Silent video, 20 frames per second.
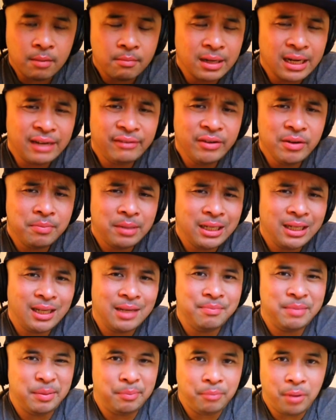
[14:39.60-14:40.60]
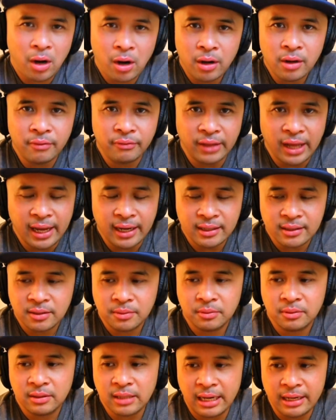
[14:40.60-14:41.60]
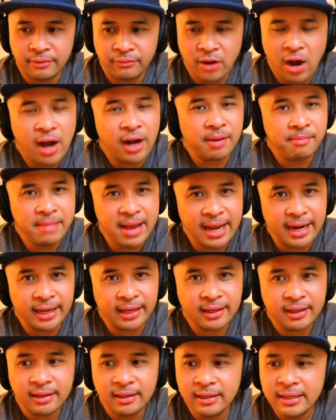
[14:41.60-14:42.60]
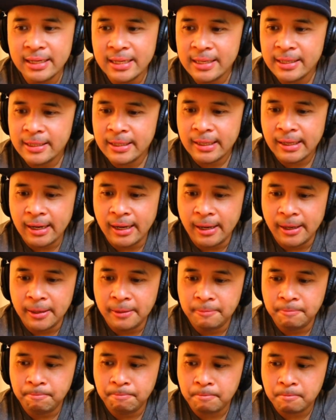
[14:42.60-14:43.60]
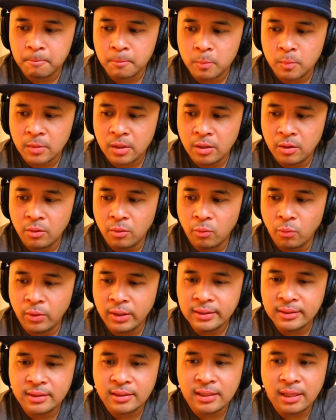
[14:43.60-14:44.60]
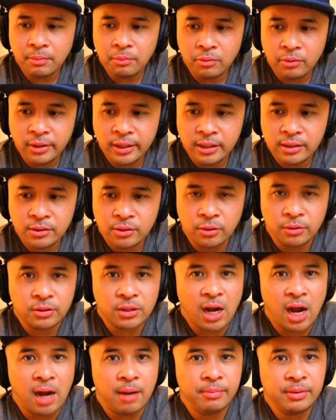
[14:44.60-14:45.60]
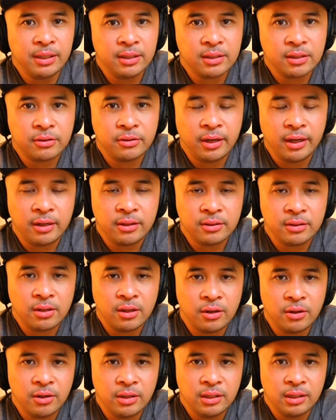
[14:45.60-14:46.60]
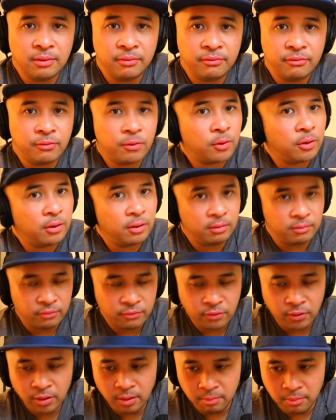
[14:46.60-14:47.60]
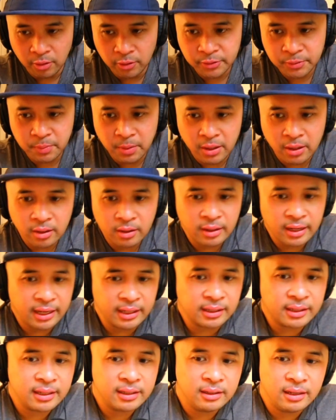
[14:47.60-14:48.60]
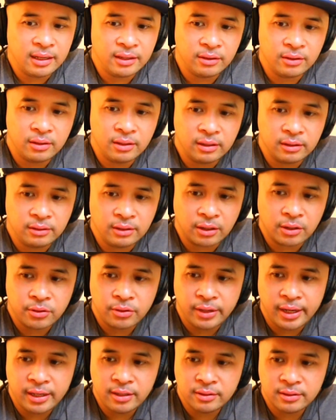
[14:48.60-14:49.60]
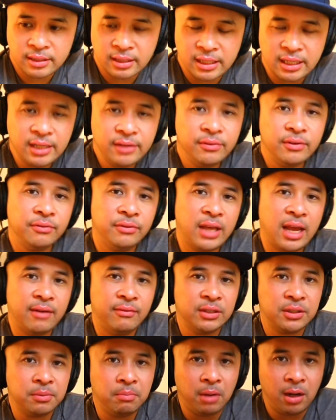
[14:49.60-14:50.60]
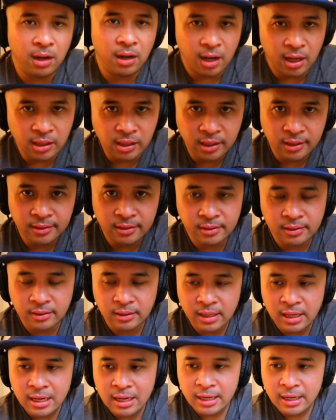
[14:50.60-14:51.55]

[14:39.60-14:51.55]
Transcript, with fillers: but everybody can be part of that. It's kind of automatic. What separates those hobbyist creators, though, and for the most part, and the creators that, even if they have a small audience,